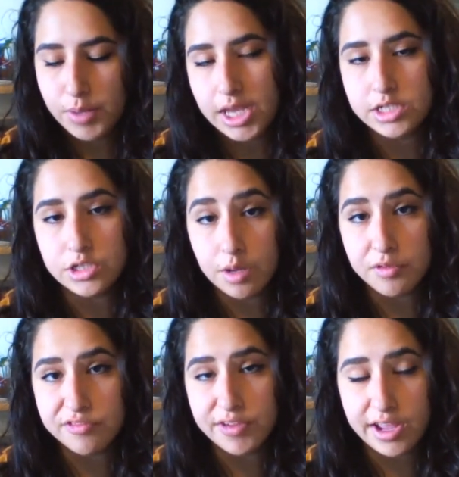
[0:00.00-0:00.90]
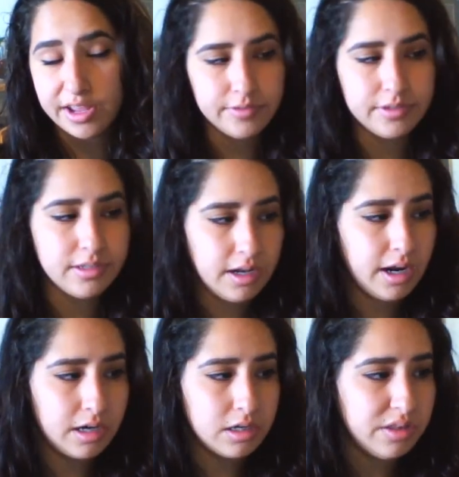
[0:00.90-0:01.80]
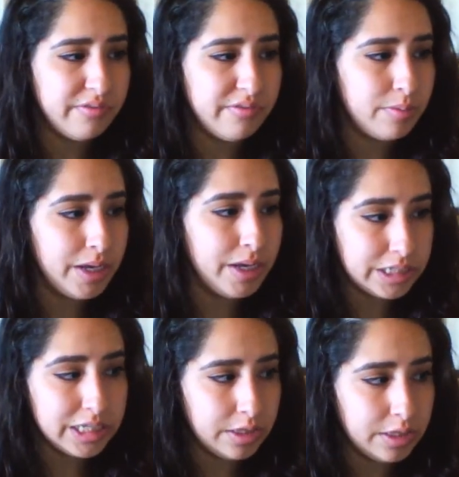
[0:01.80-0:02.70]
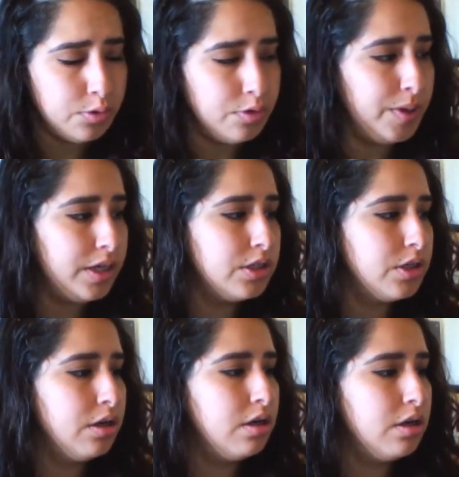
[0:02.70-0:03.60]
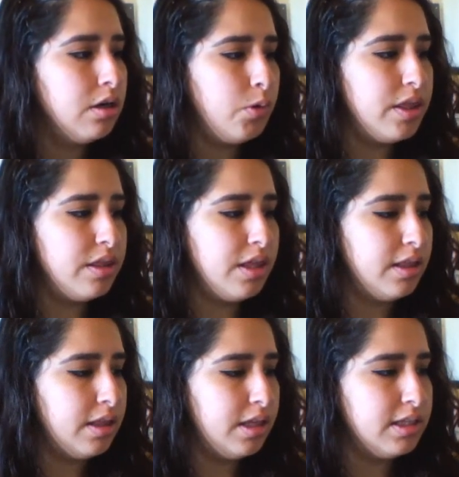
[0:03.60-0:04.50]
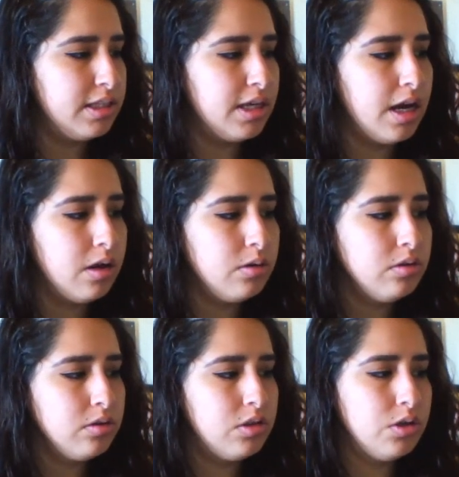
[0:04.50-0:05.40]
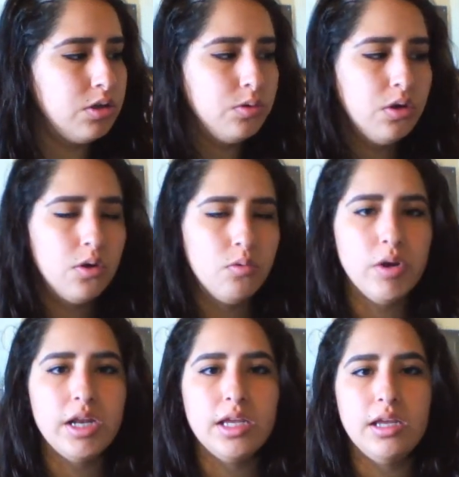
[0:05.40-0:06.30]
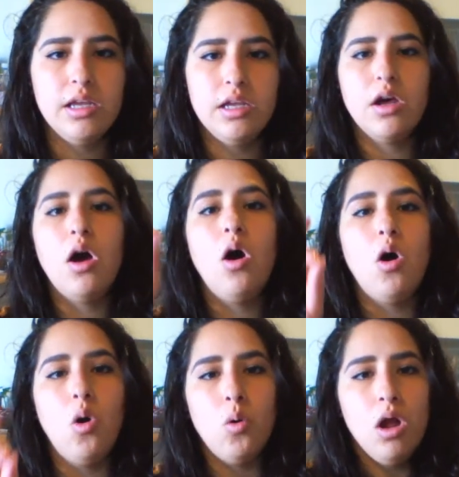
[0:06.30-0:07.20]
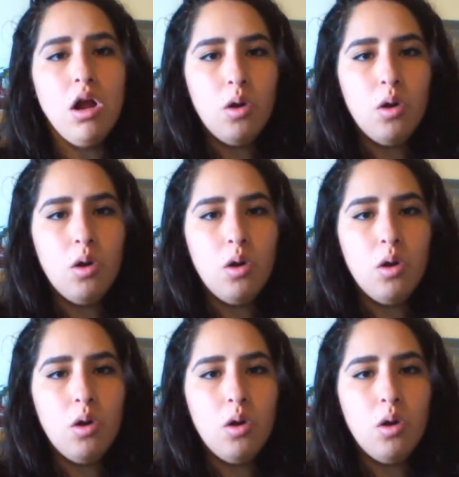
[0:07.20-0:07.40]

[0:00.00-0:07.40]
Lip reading: Page number 5. It's not actually the 5th page, it's like the 3rd page. Within the sound, 2, ready, go.